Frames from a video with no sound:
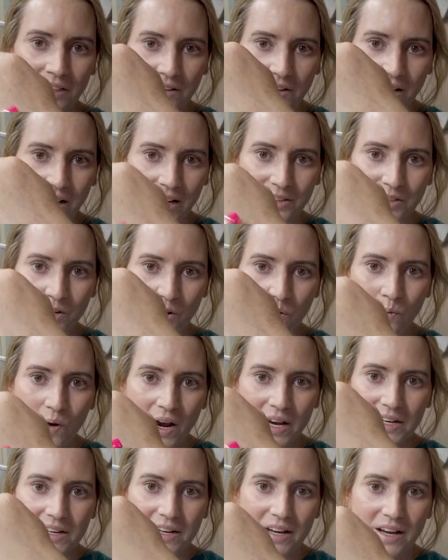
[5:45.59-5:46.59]
Uh, no
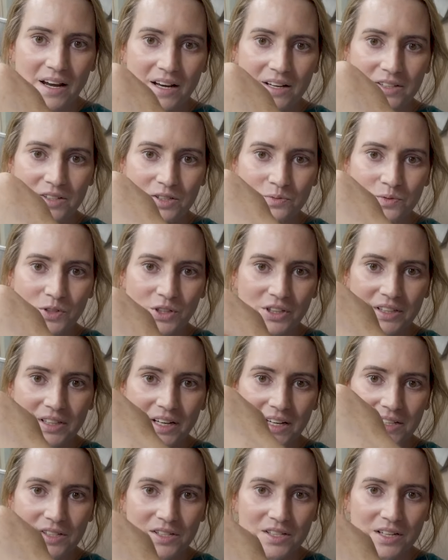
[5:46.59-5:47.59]
white cast, really
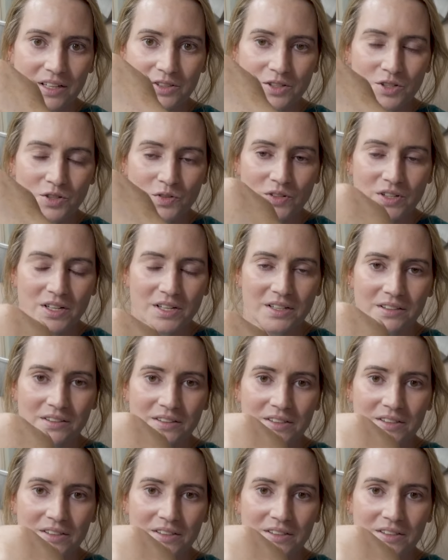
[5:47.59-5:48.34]
nice sunscreen.